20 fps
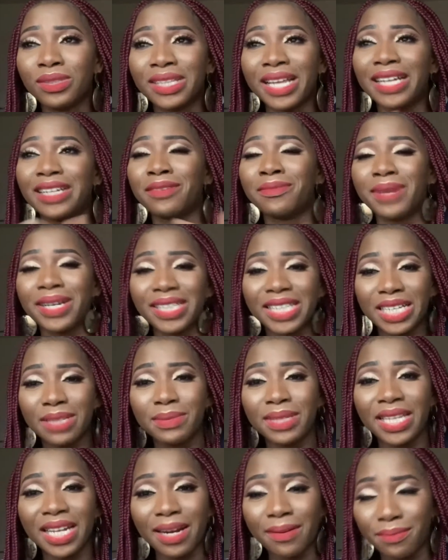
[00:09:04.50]
reminded me
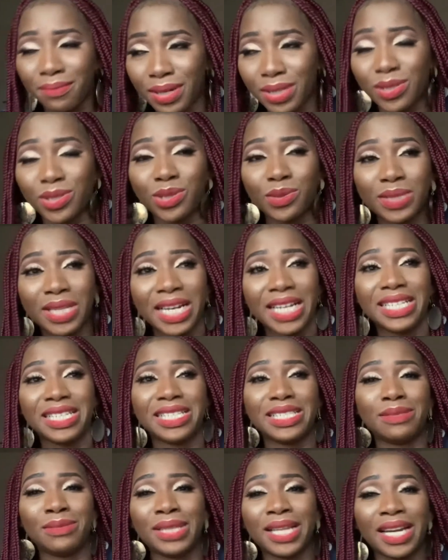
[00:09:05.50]
that I'm back to Switzerland, is
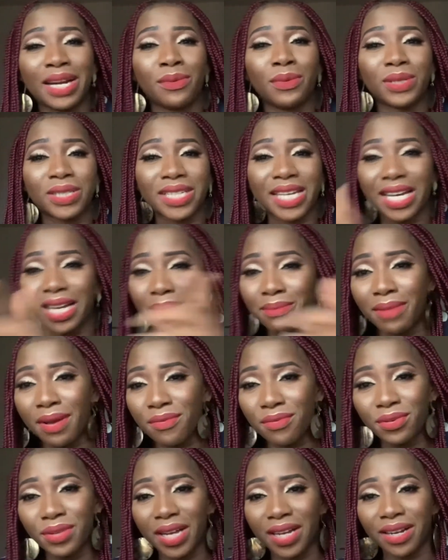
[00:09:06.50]
that I was carrying my
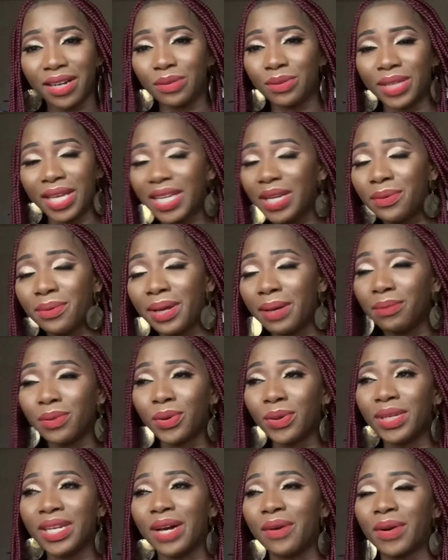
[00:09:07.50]
phone around. Anywhere I'm
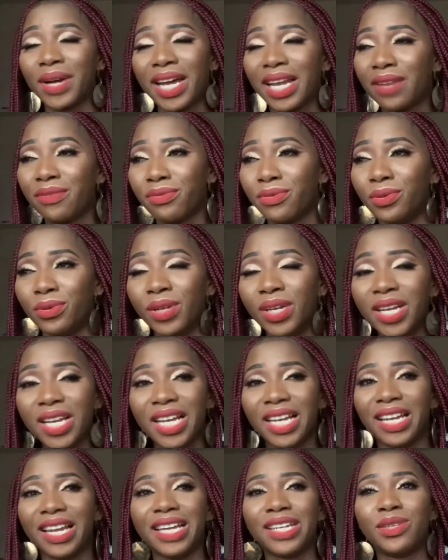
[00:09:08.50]
going, I'll carry phone.
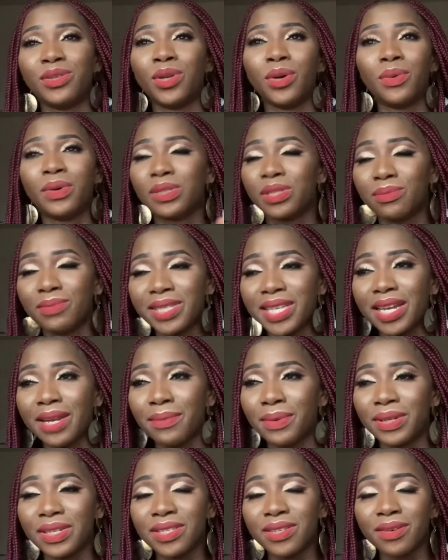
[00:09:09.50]
Like, you don't want to miss
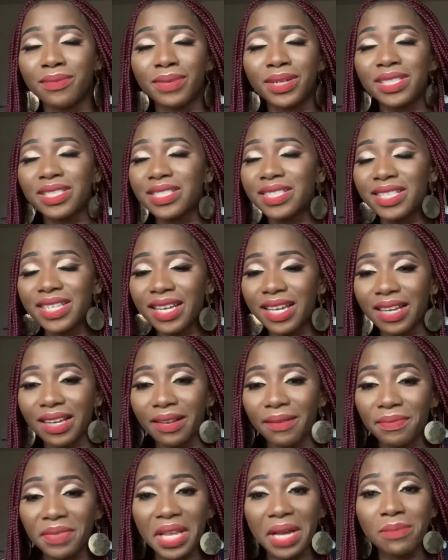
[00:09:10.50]
anybody's call. But yeah,
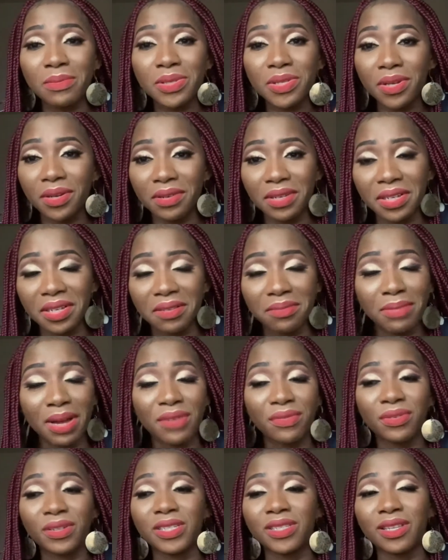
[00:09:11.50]
I'm sorry, my
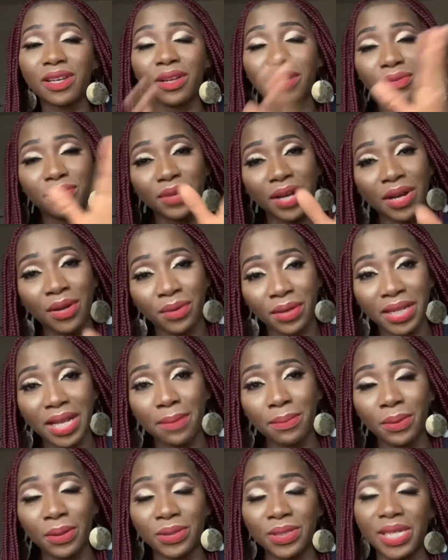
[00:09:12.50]
friends, all of you, I already
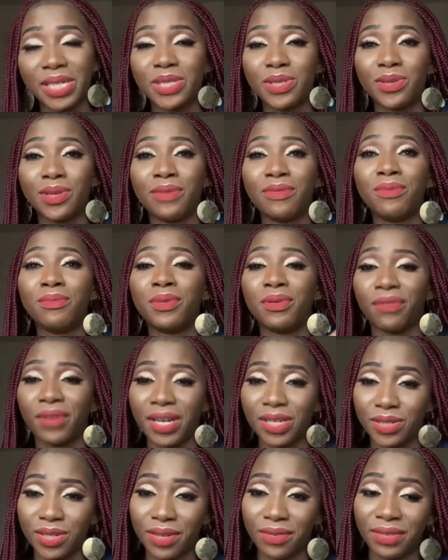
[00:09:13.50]
apologized to you. Even before I
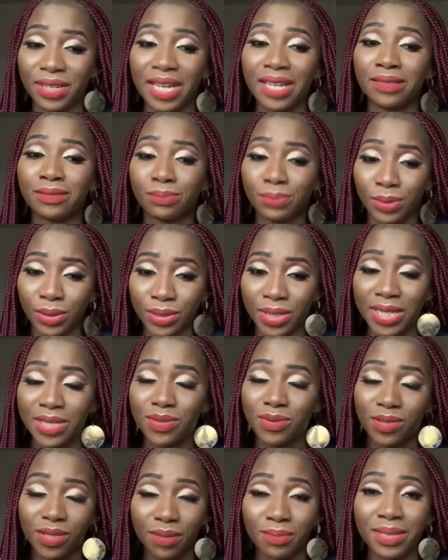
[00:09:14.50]
travel, I apologized to
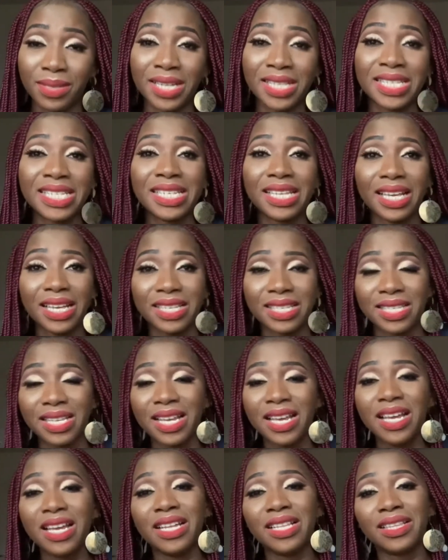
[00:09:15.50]
some, that in case
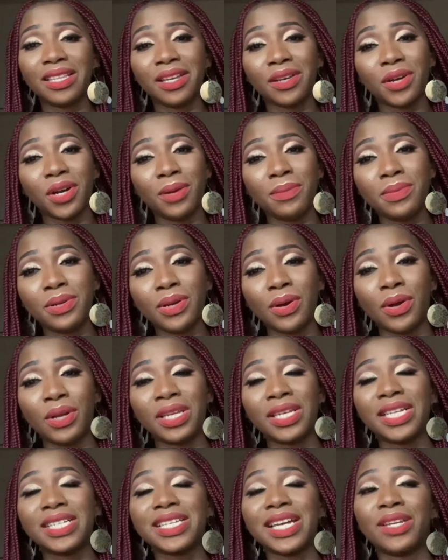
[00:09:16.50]
they call me, or in
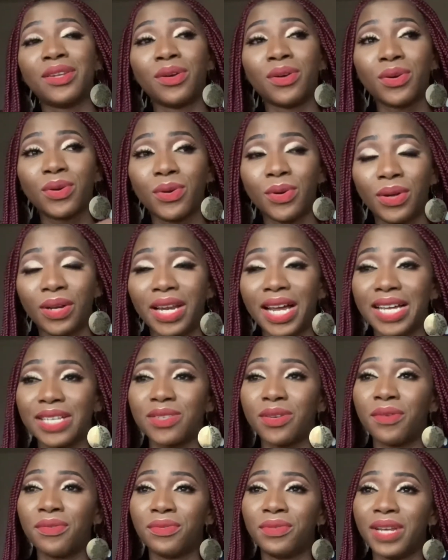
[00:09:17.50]
case I don't call as
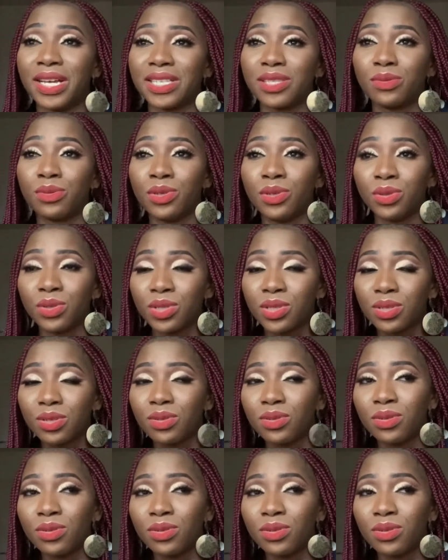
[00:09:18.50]
often as I used to,